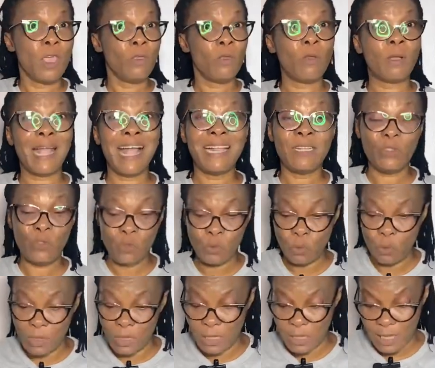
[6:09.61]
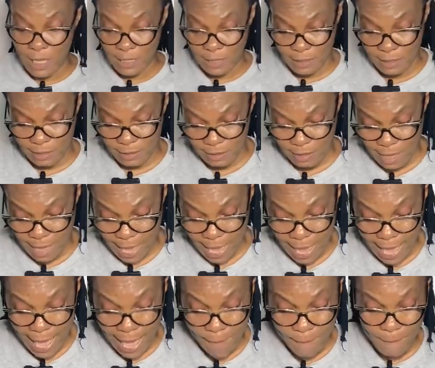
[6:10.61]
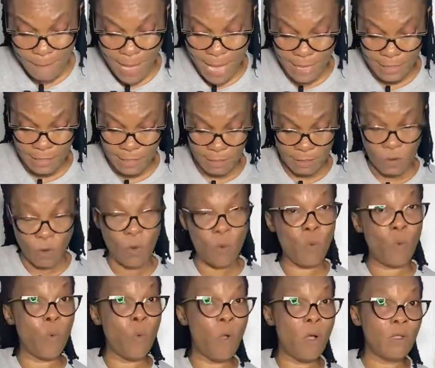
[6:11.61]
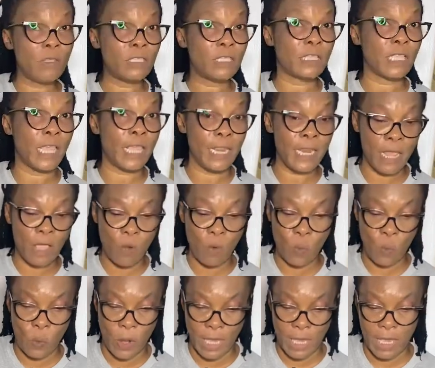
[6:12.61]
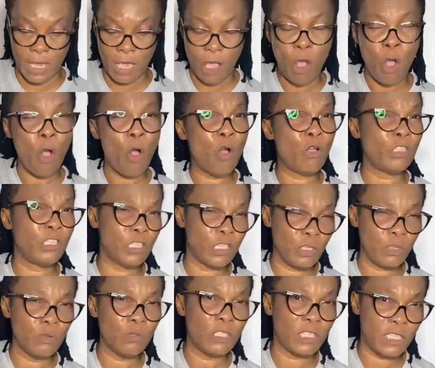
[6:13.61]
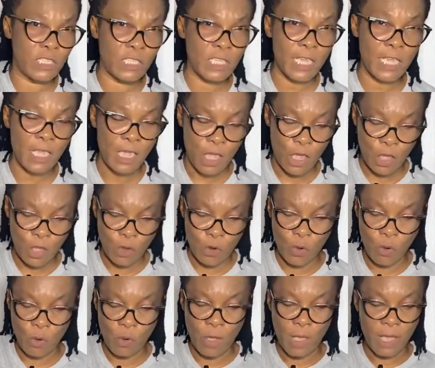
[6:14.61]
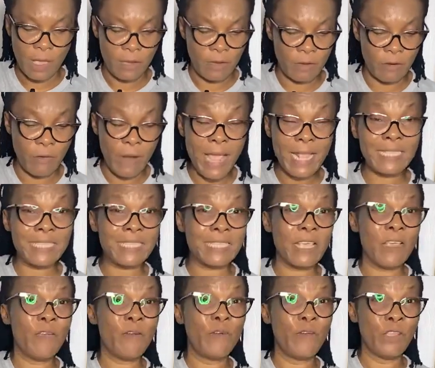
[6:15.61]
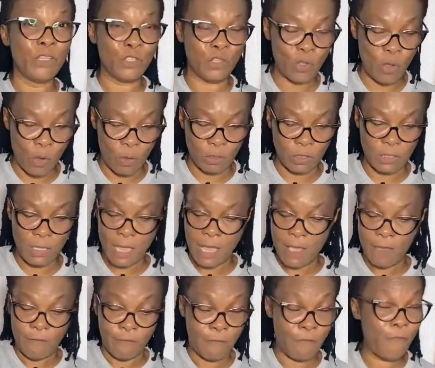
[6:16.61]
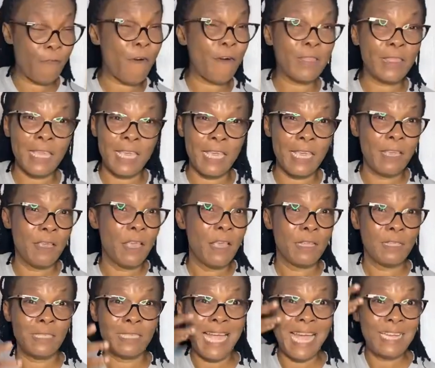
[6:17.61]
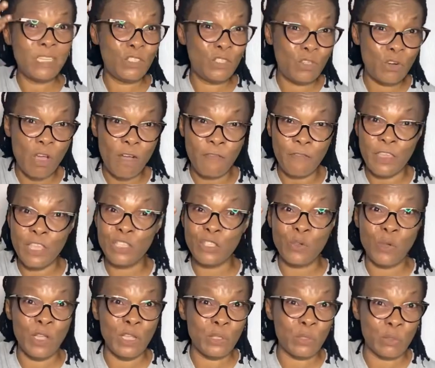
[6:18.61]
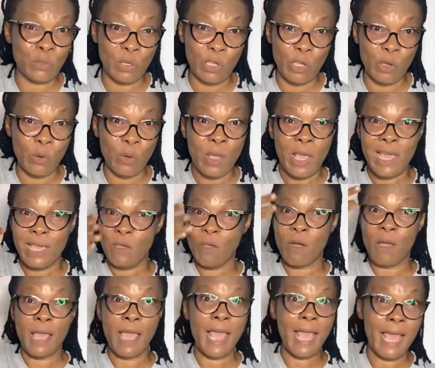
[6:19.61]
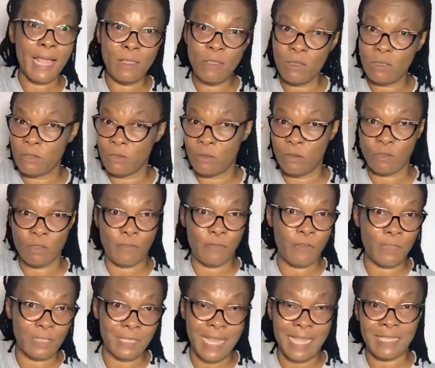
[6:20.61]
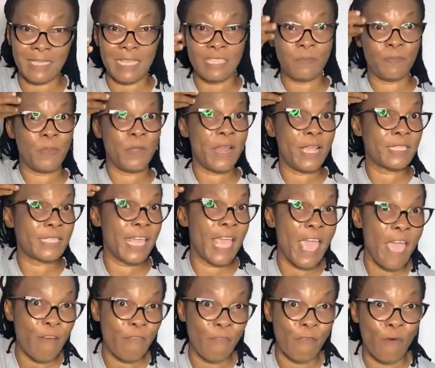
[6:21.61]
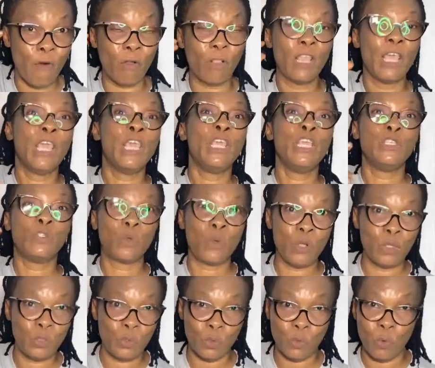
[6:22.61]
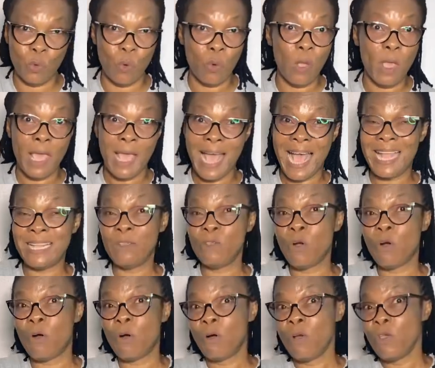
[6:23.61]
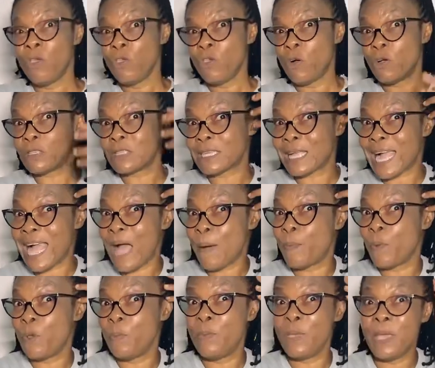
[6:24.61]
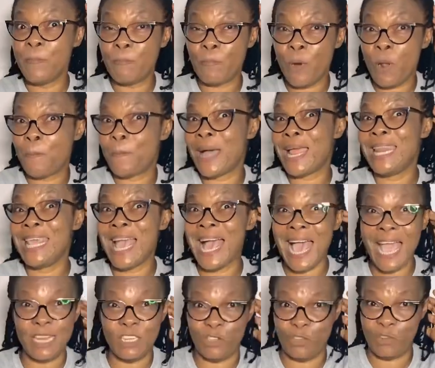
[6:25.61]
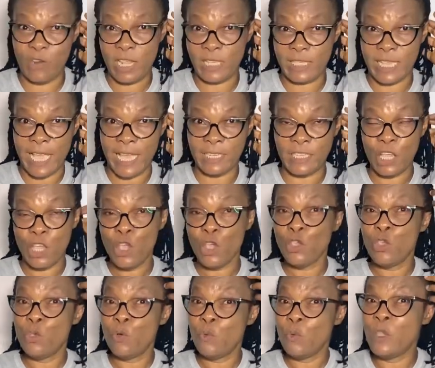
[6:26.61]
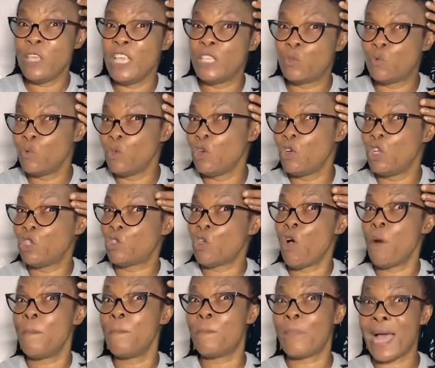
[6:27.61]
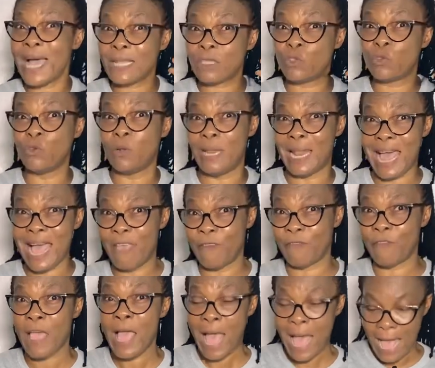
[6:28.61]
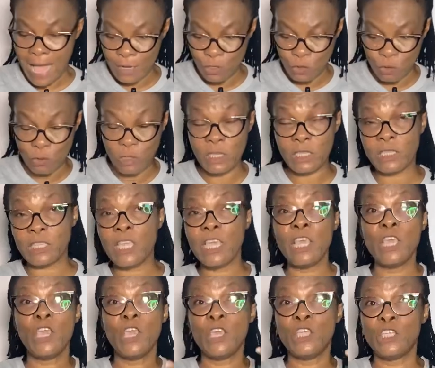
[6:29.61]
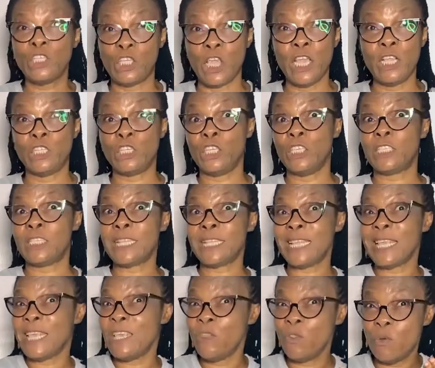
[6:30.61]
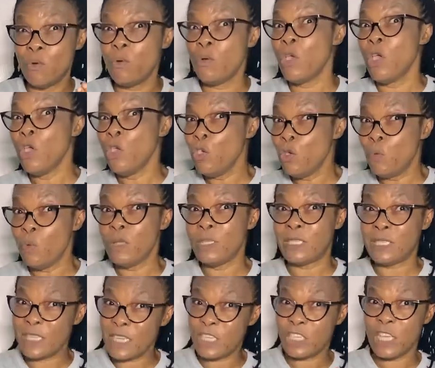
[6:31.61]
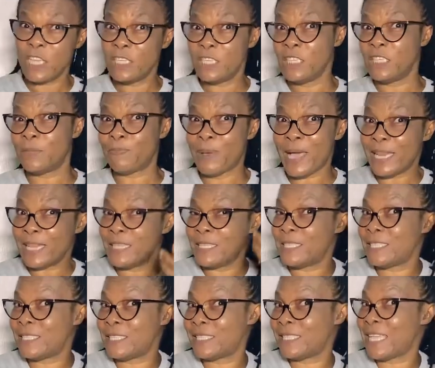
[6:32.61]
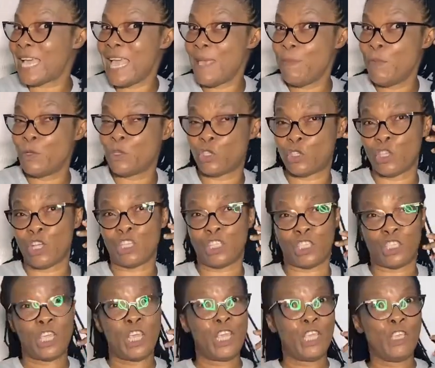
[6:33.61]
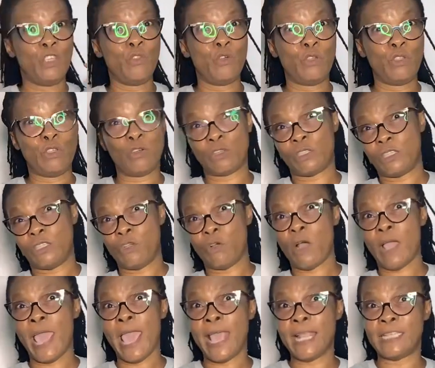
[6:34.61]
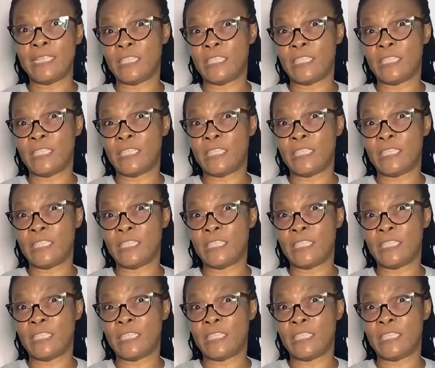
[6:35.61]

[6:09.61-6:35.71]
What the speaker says: You can do this hair mask once in a week until you see, great results. For the dandruff is going to go. Your hair, those of us that experience hair fall, is going to go, and your scalp will be properly hydrated. It will return back to life, and you see changes. You will see changes by this time you touch, your hair.